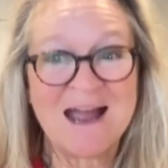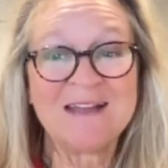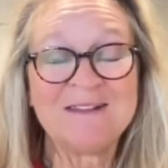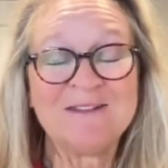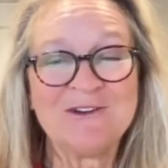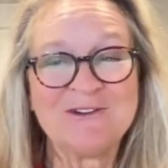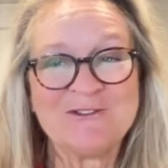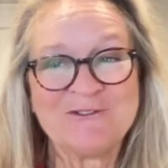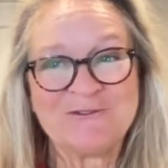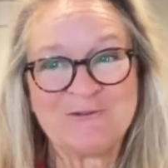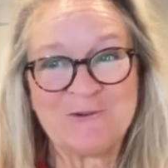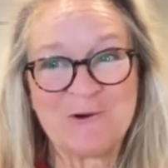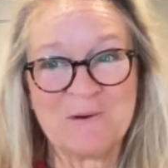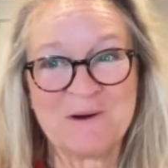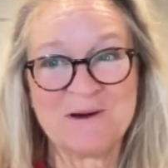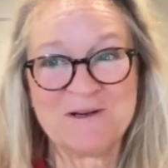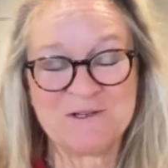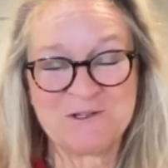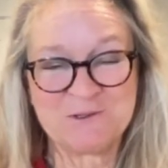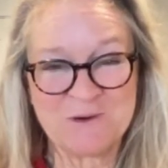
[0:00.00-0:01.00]
I look
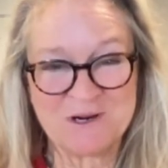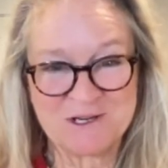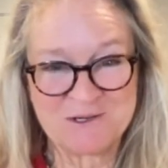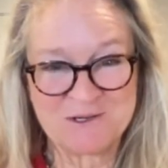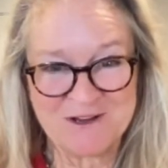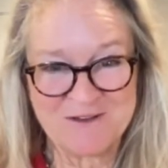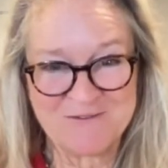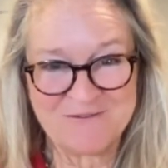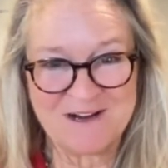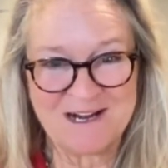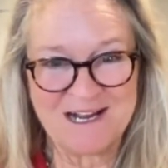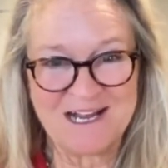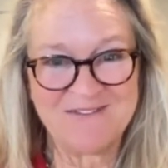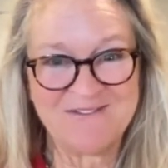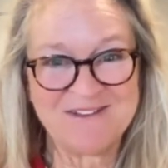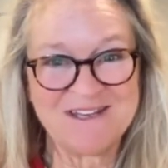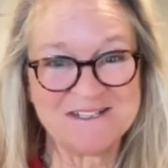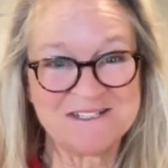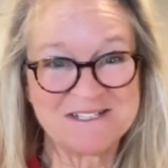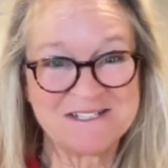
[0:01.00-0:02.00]
forward to
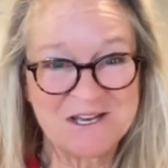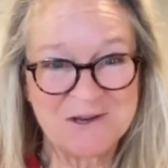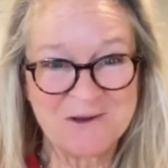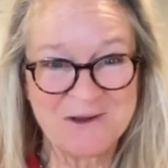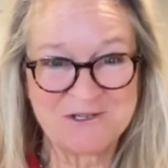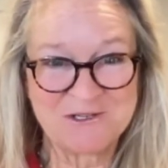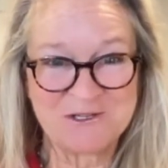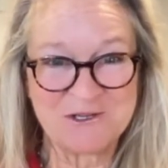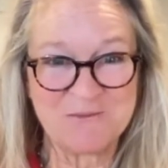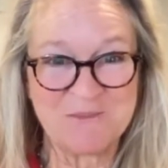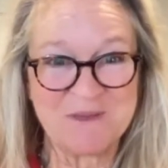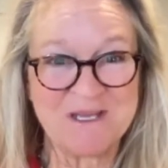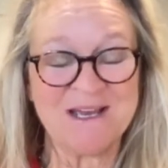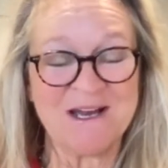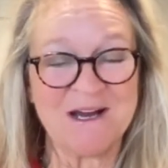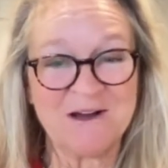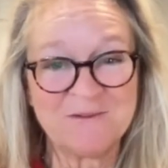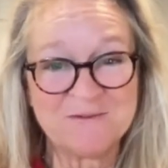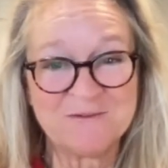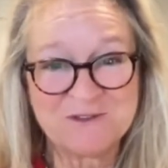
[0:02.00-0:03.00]
2025, continuing to be
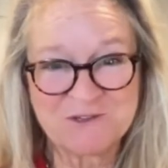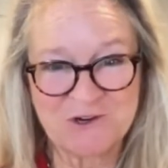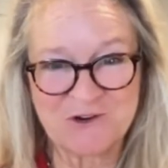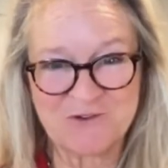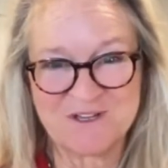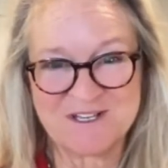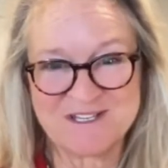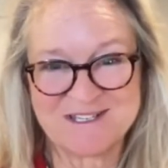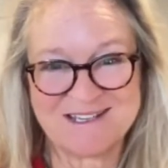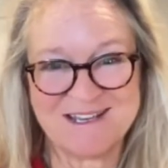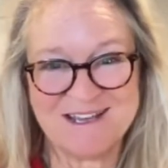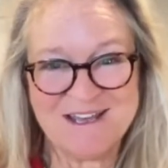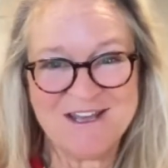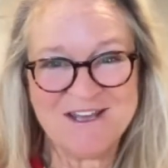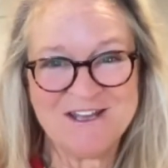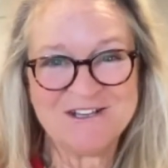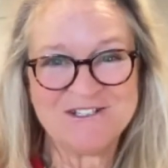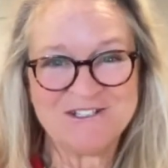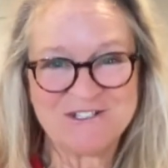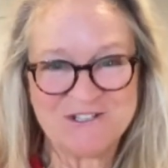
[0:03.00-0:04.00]
of service
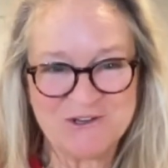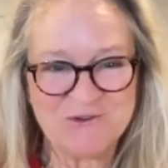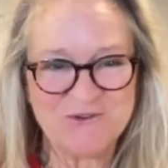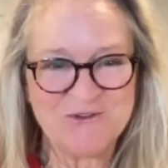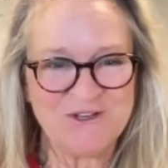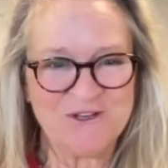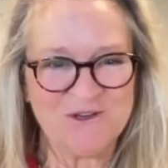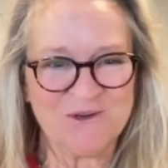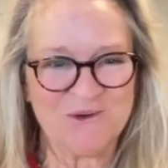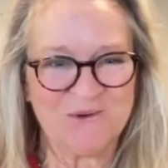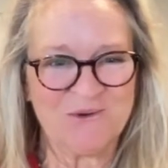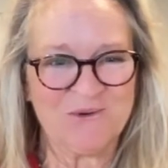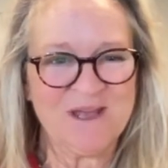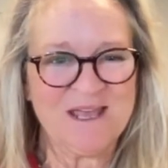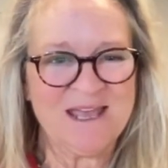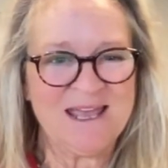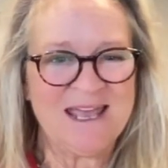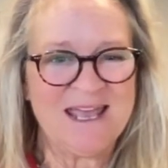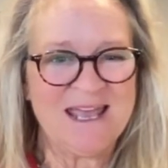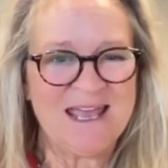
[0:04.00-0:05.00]
to you.
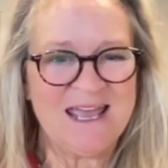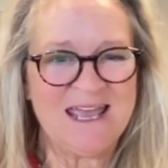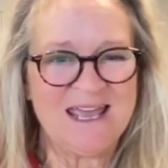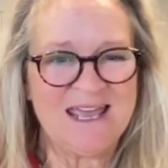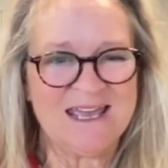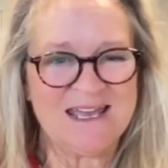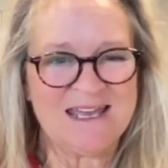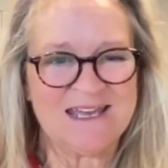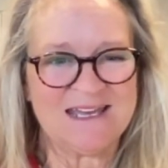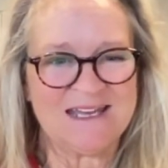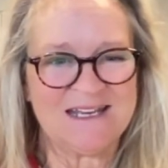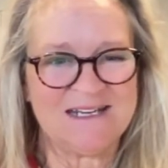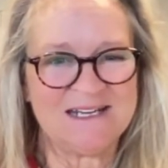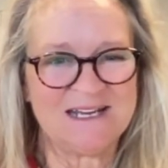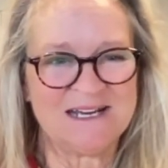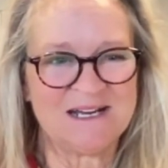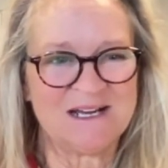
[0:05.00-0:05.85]
And